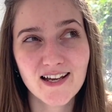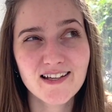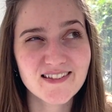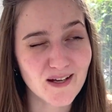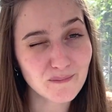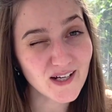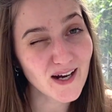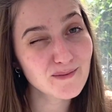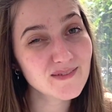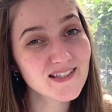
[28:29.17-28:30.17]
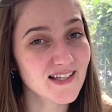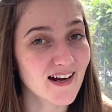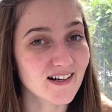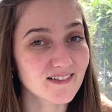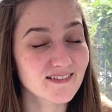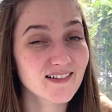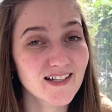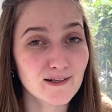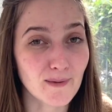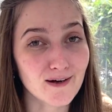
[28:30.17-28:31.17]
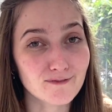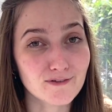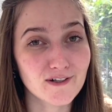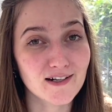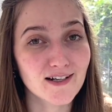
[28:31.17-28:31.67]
Sometimes down in Margaret River